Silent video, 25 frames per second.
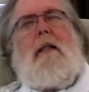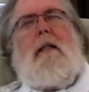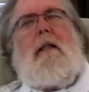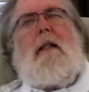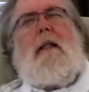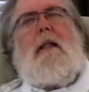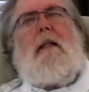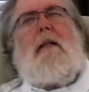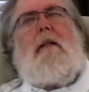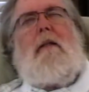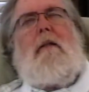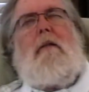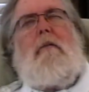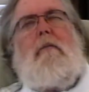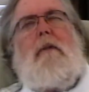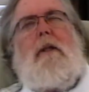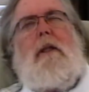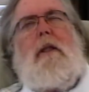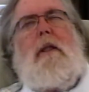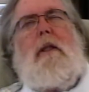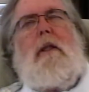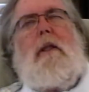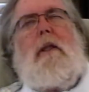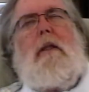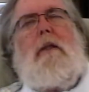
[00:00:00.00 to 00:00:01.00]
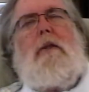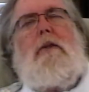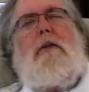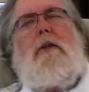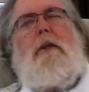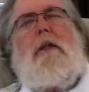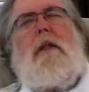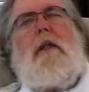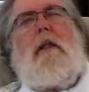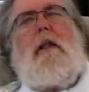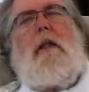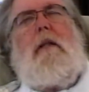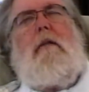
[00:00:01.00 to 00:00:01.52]
let there be, is
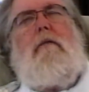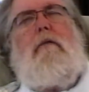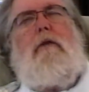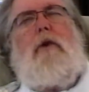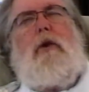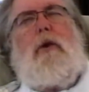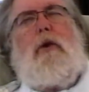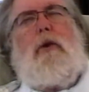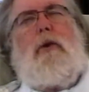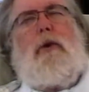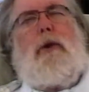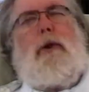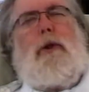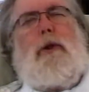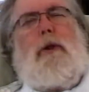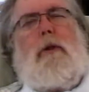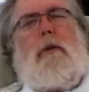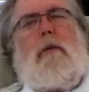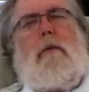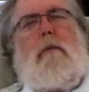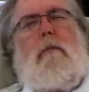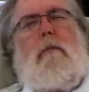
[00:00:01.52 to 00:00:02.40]
the involution,